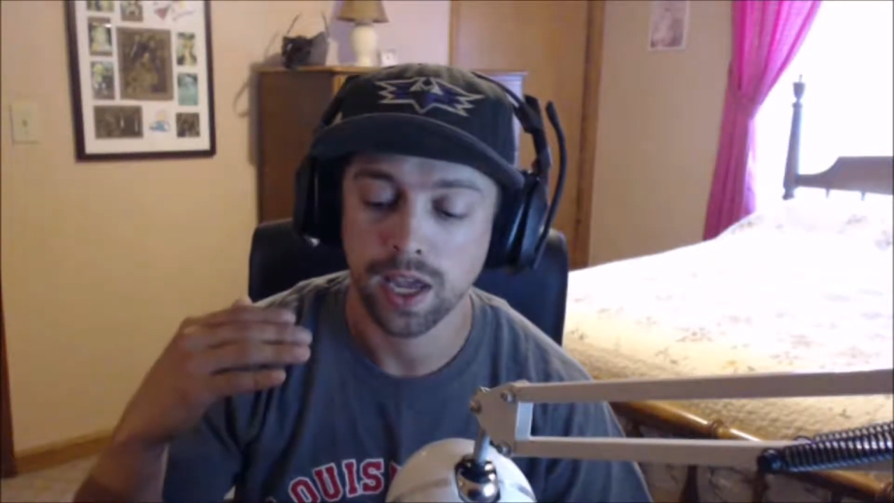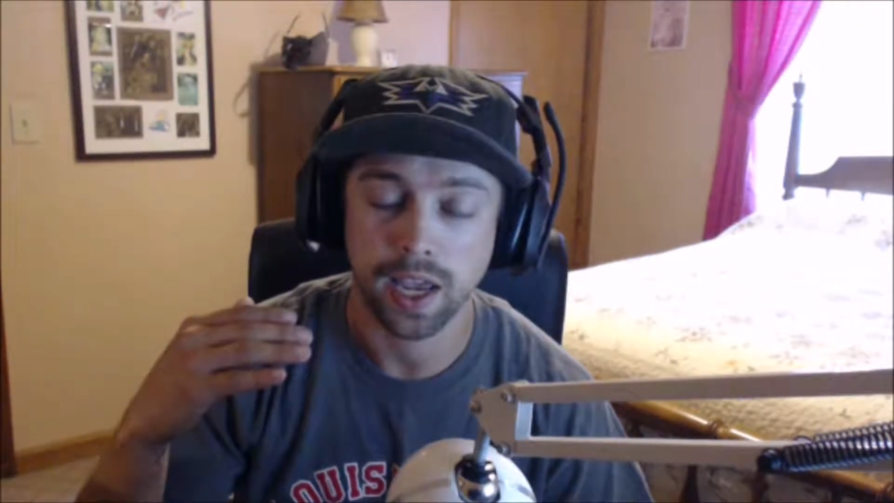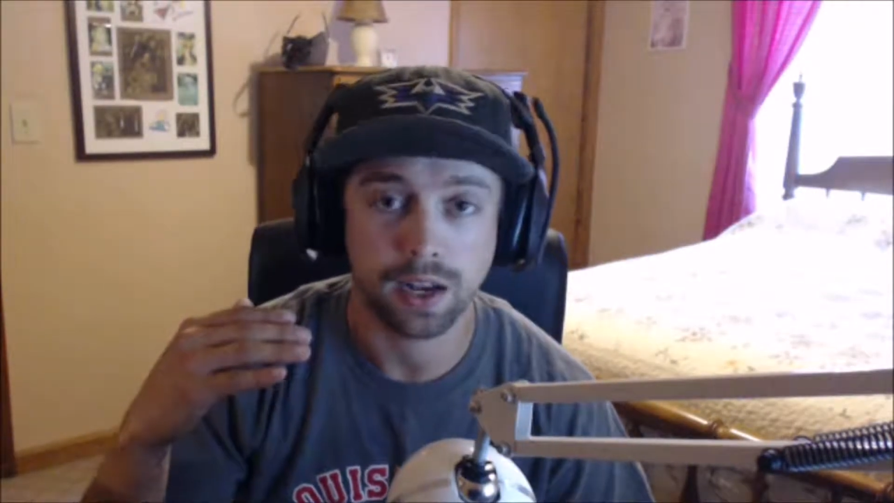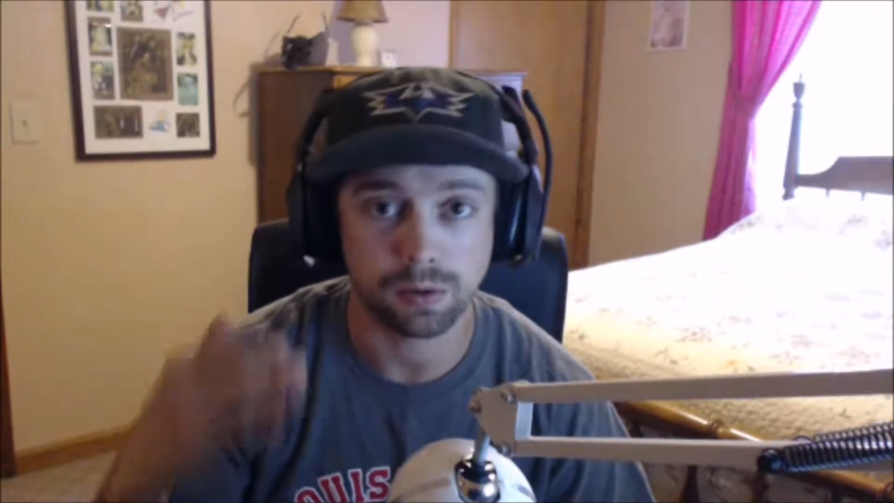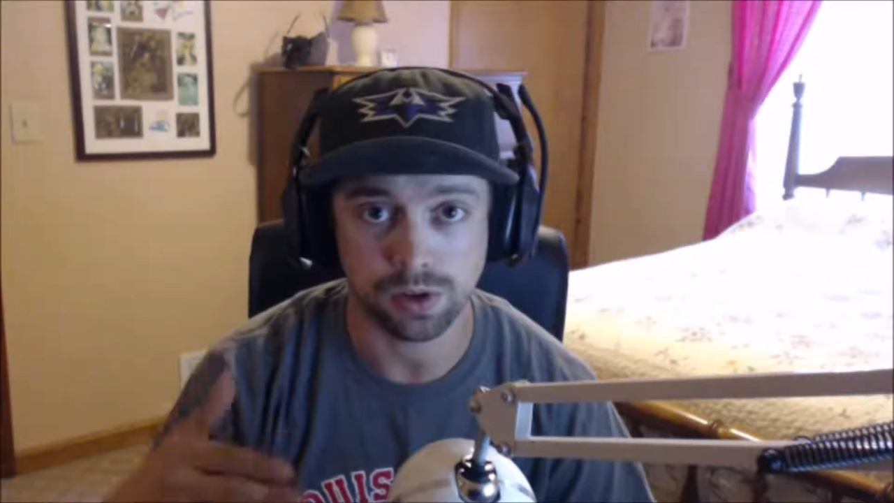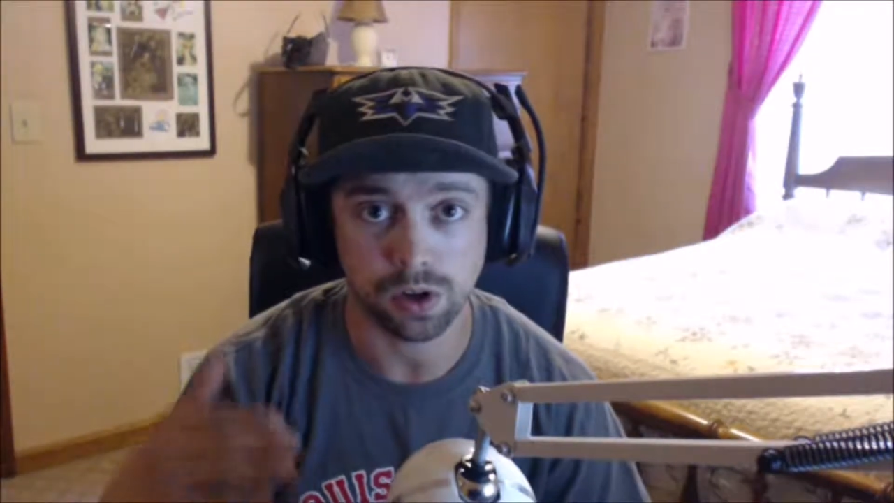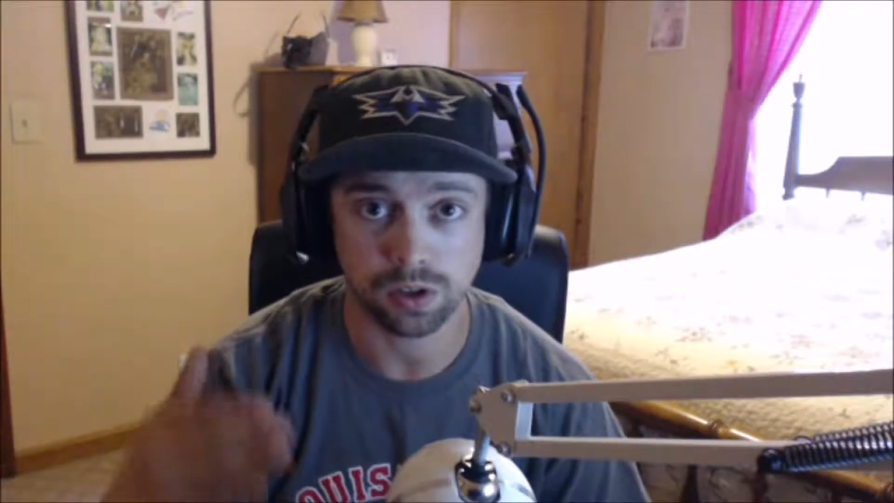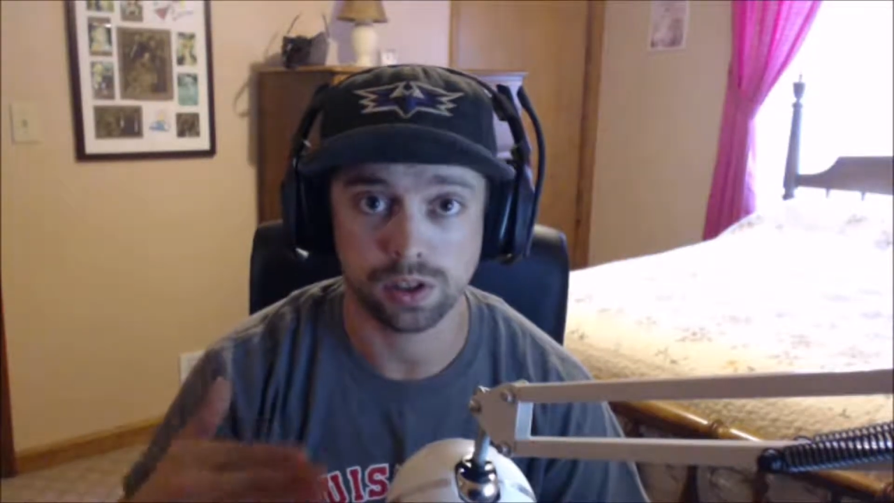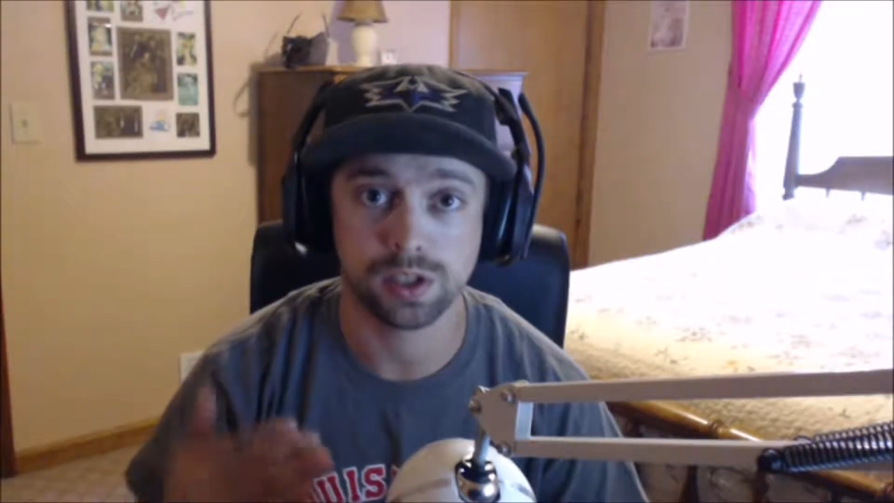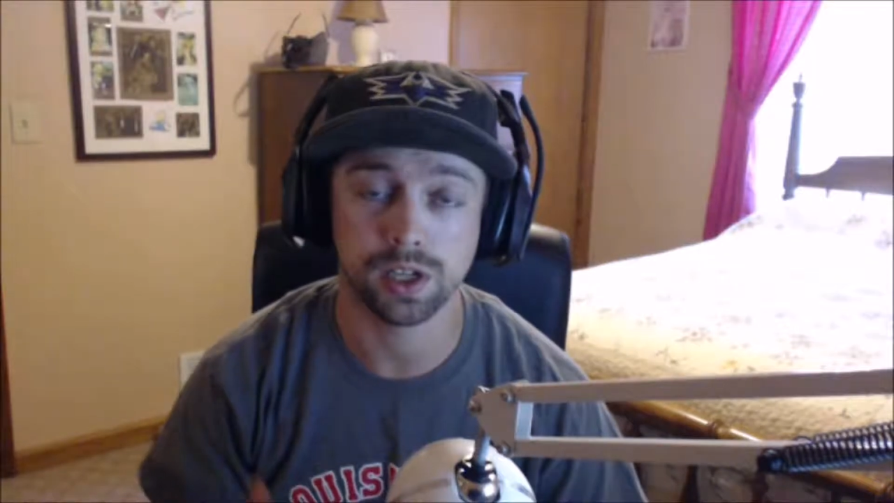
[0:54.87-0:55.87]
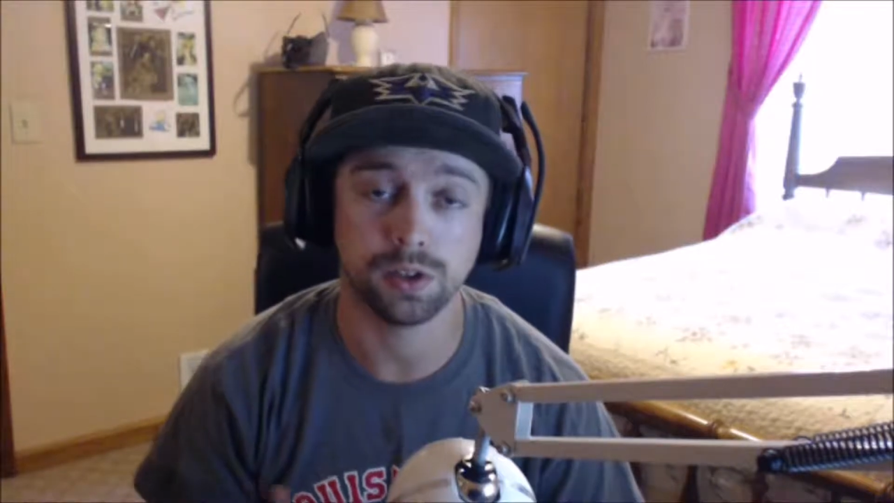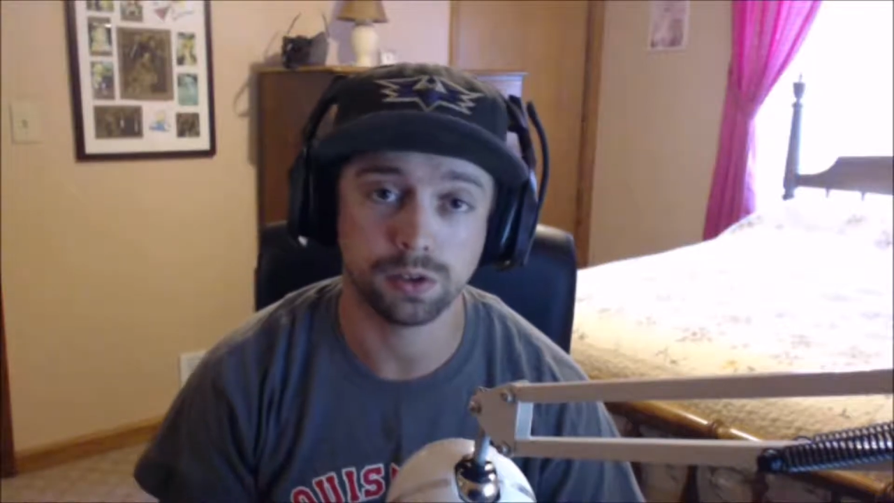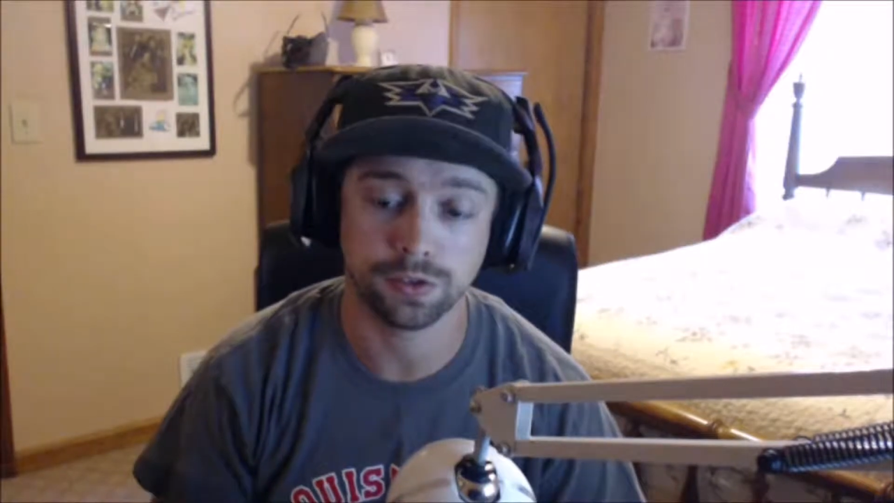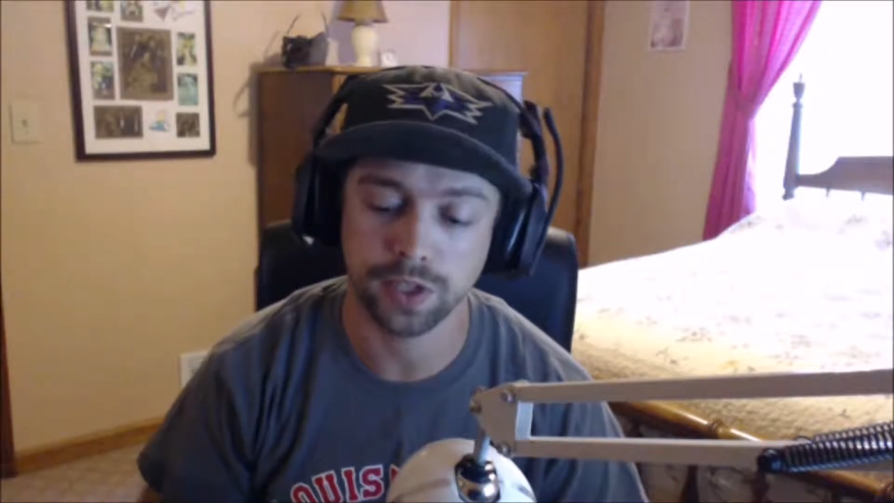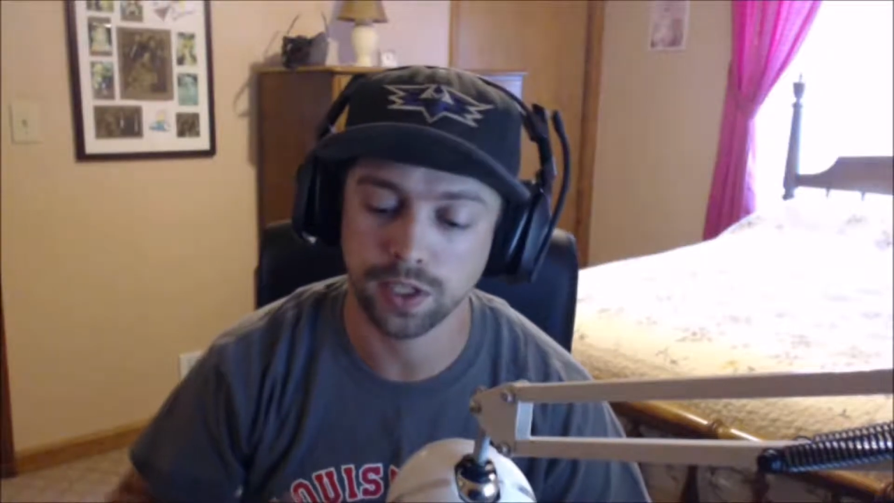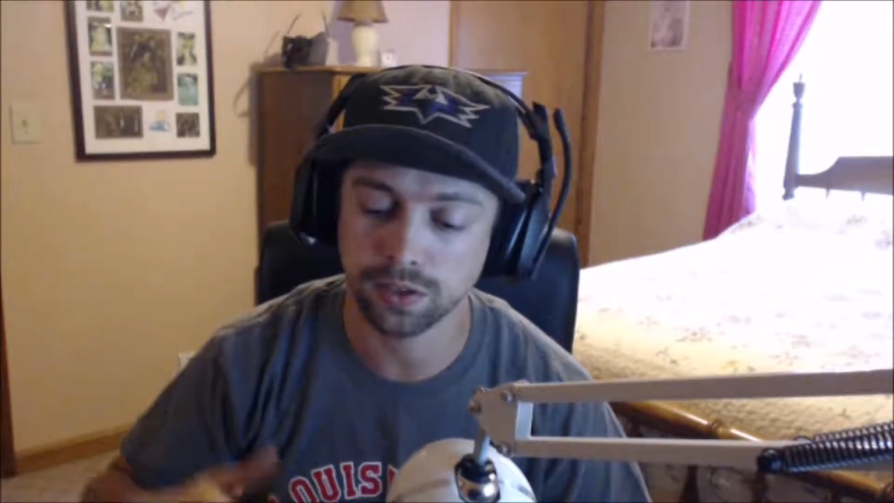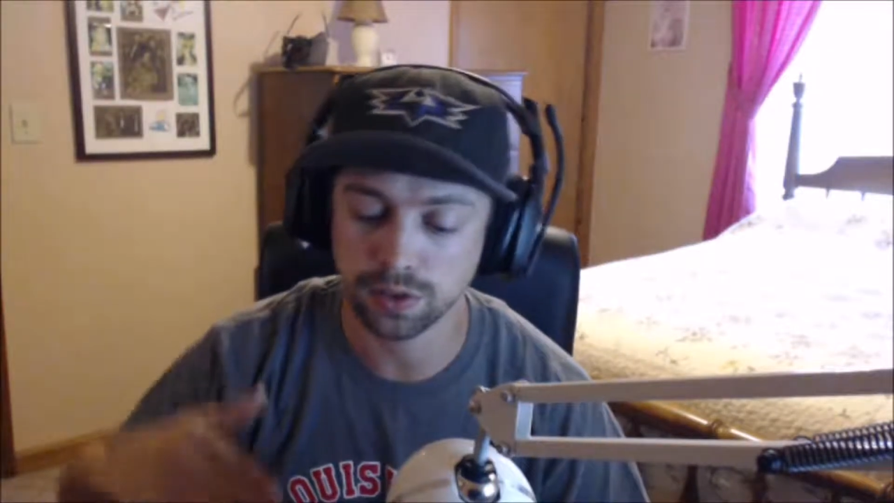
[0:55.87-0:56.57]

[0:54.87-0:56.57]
And it was all a continuous feed.